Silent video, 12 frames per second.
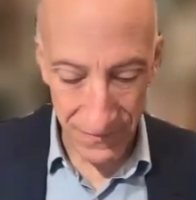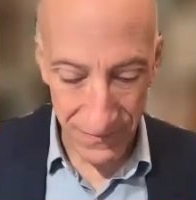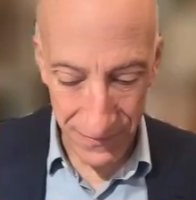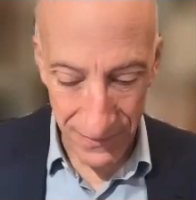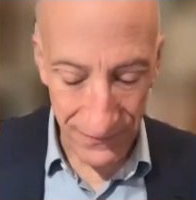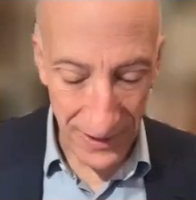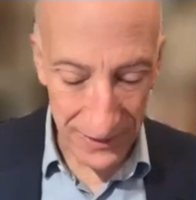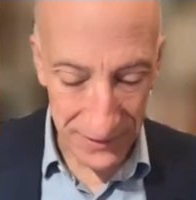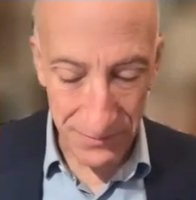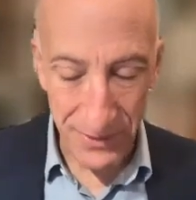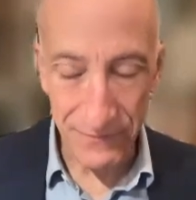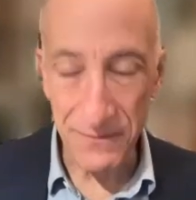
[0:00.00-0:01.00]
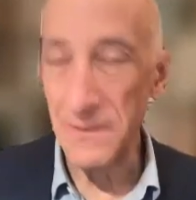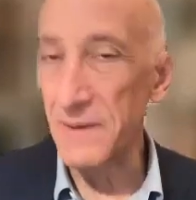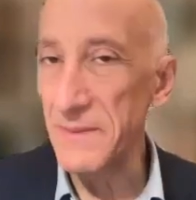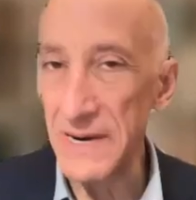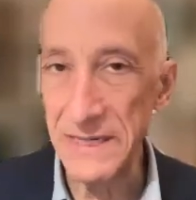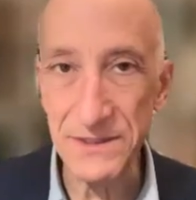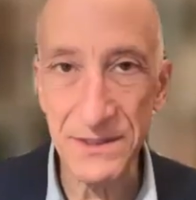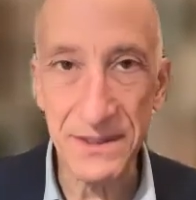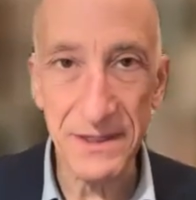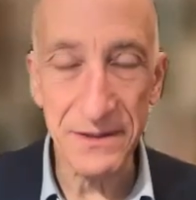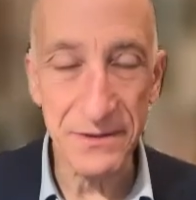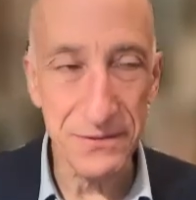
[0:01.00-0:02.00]
we've got someone from
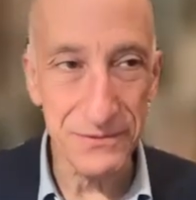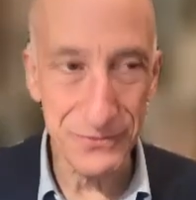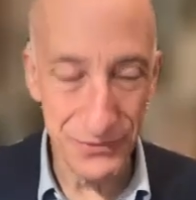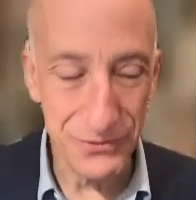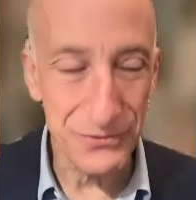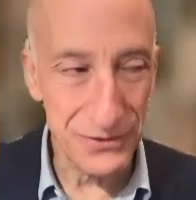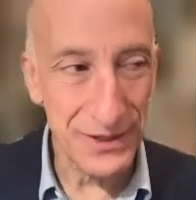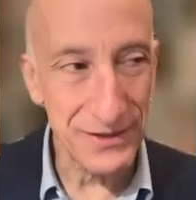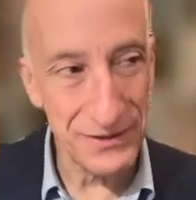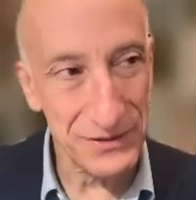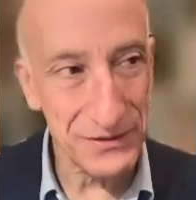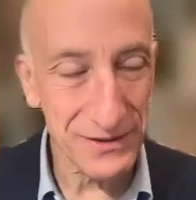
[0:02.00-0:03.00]
MIT who's done this